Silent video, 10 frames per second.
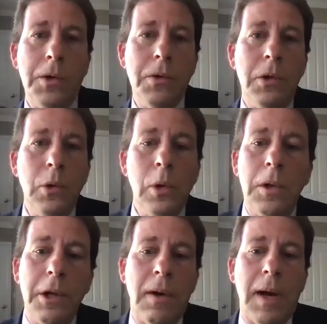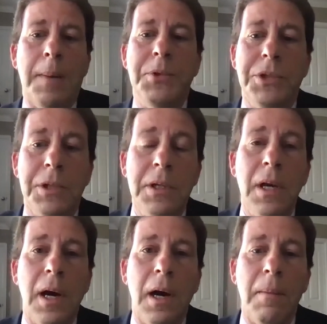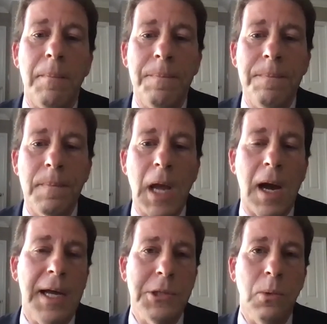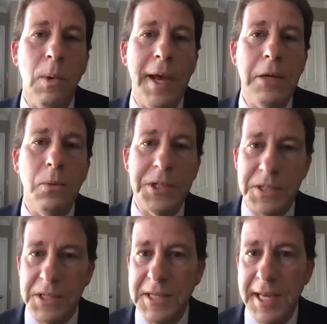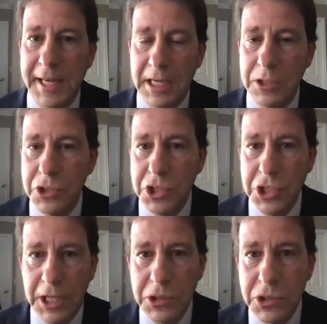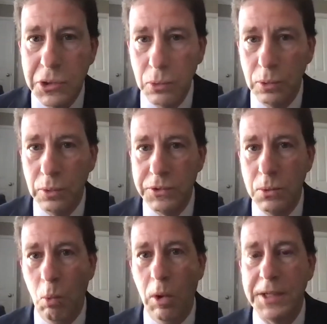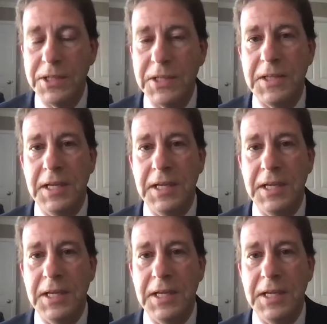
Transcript: under the nuclear option, it's a way in which the Senate can change the rules once